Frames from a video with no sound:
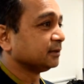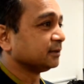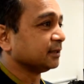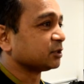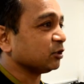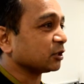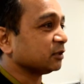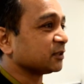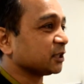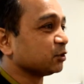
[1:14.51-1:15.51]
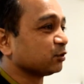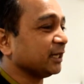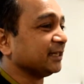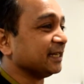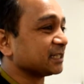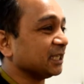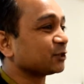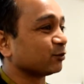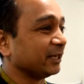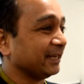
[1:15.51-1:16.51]
The structure of a sole trader is
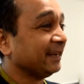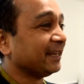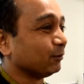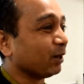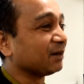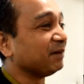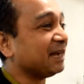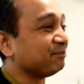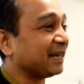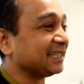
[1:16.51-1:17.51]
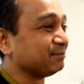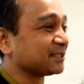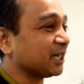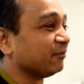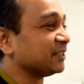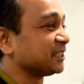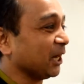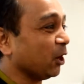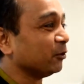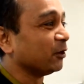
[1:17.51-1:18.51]
literally the one-man band himself. It's the
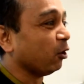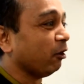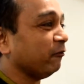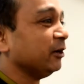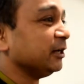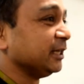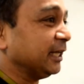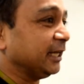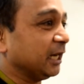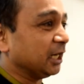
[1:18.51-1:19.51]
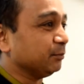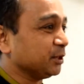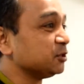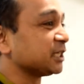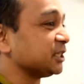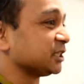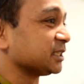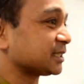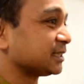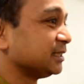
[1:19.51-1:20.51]
owner of the
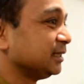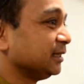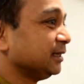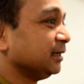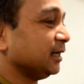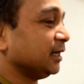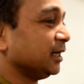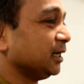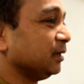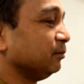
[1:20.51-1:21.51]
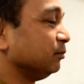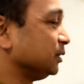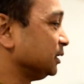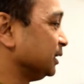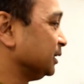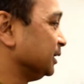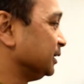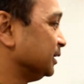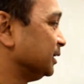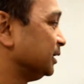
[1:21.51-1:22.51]
newsagents.
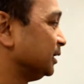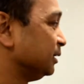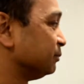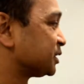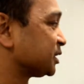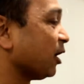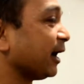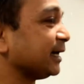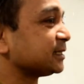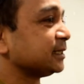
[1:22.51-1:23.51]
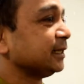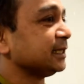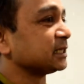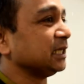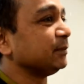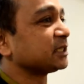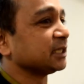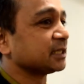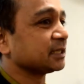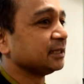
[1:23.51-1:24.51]
The size, he's
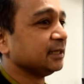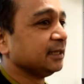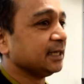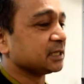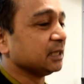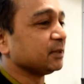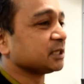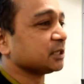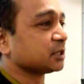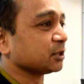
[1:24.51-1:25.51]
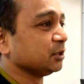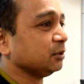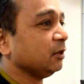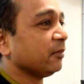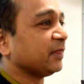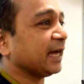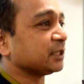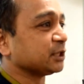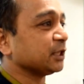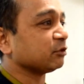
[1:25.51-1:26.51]
limited. He's limited to
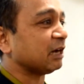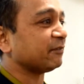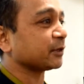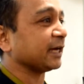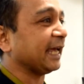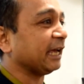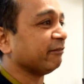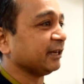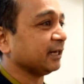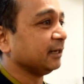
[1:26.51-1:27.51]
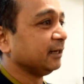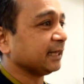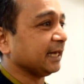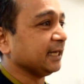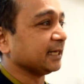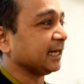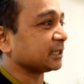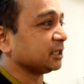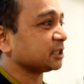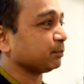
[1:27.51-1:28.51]
that geographic area that he can
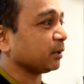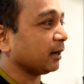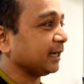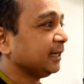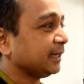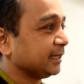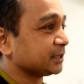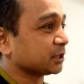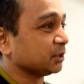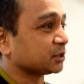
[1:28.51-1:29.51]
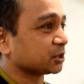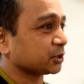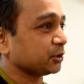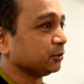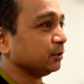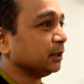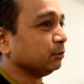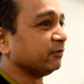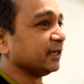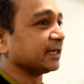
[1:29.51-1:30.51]
actually supply his goods to
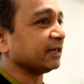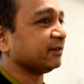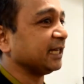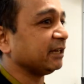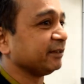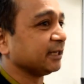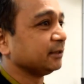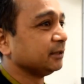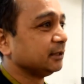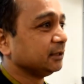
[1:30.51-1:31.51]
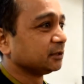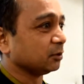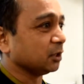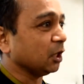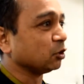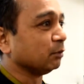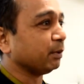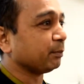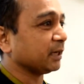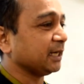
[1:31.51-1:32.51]
within a given area, to a local
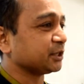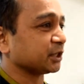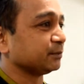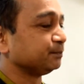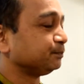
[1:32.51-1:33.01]
population.